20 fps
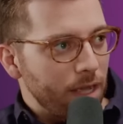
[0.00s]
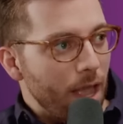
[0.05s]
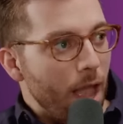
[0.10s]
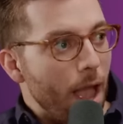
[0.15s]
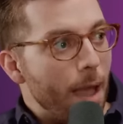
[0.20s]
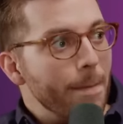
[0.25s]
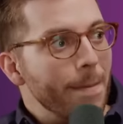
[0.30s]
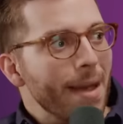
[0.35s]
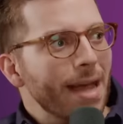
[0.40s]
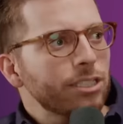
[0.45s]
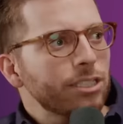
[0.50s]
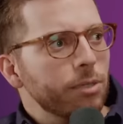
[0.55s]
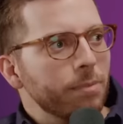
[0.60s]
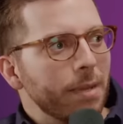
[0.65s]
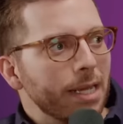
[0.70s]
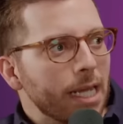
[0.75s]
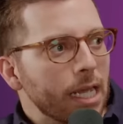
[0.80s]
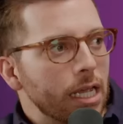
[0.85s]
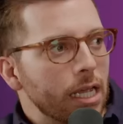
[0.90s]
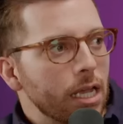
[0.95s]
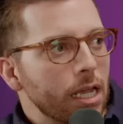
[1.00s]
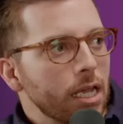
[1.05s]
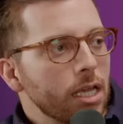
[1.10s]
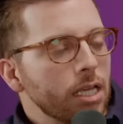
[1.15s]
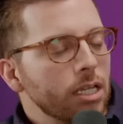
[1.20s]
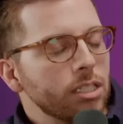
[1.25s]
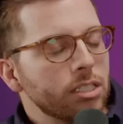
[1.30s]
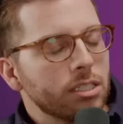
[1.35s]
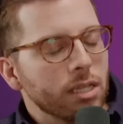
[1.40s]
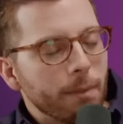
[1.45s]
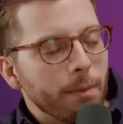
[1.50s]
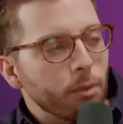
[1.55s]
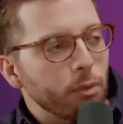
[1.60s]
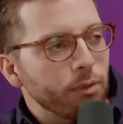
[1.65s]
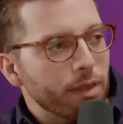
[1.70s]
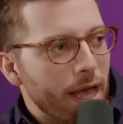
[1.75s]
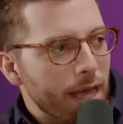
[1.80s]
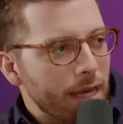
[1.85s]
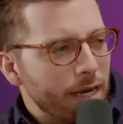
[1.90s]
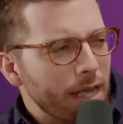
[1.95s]
Mm-hmm. Imagine making double
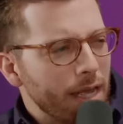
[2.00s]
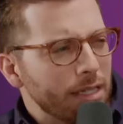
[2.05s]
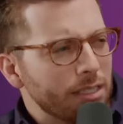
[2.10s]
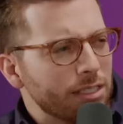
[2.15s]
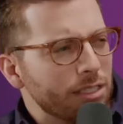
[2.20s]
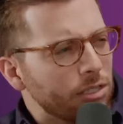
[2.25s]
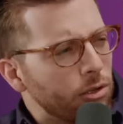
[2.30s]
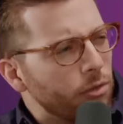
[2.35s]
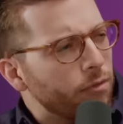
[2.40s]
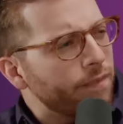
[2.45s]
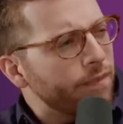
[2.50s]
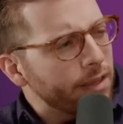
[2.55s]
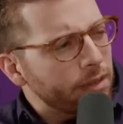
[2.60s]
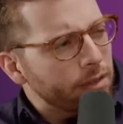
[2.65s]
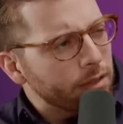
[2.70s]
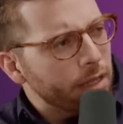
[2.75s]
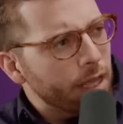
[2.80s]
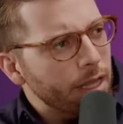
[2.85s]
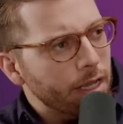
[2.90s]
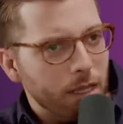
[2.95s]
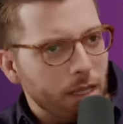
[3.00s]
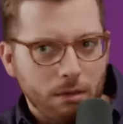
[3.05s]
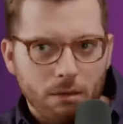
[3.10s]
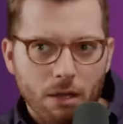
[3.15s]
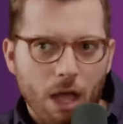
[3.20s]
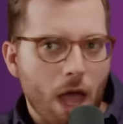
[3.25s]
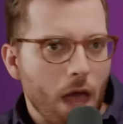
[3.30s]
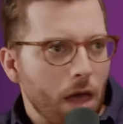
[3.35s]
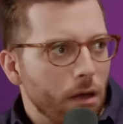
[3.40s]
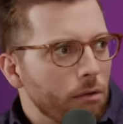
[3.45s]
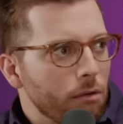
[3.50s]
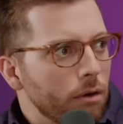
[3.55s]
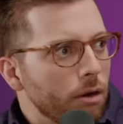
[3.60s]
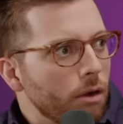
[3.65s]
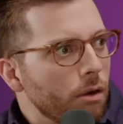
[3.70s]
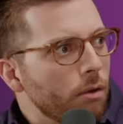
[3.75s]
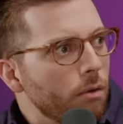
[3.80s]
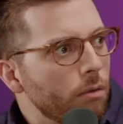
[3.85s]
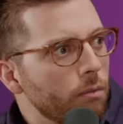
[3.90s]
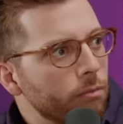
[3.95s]
that and still feeling like, I don't
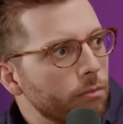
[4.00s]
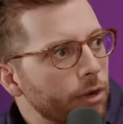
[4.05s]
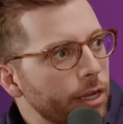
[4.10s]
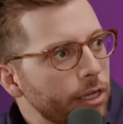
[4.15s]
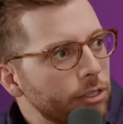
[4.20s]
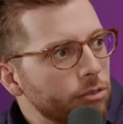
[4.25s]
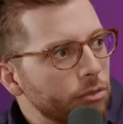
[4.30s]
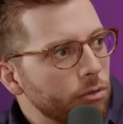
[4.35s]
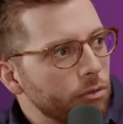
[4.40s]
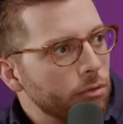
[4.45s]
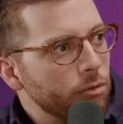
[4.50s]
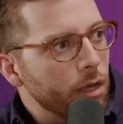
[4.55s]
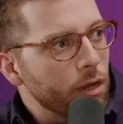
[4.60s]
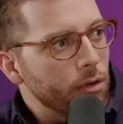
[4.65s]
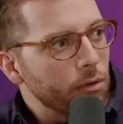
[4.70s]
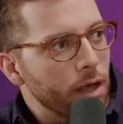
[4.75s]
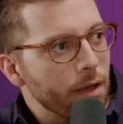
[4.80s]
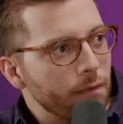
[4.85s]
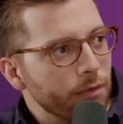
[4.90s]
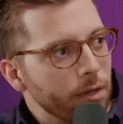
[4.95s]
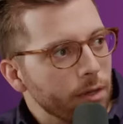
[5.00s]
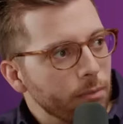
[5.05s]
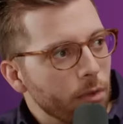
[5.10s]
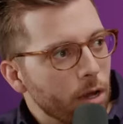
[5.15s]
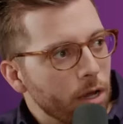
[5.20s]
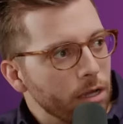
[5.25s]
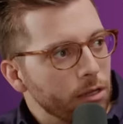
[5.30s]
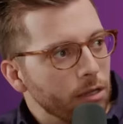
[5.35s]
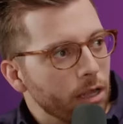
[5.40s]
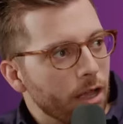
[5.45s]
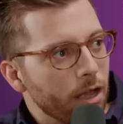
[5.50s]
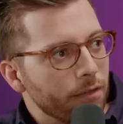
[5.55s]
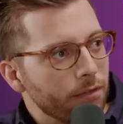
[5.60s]
know, Rachel, I don't have any money Where's left.